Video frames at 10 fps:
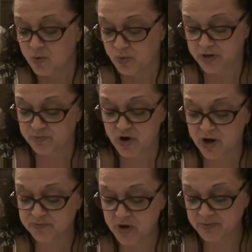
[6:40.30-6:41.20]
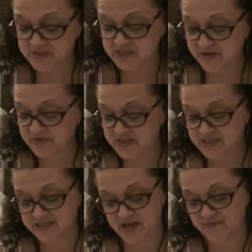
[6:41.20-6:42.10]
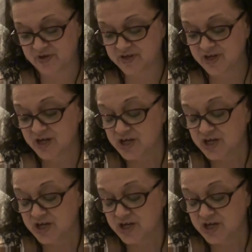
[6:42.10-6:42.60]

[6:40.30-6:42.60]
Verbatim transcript: One Proud Mama 77,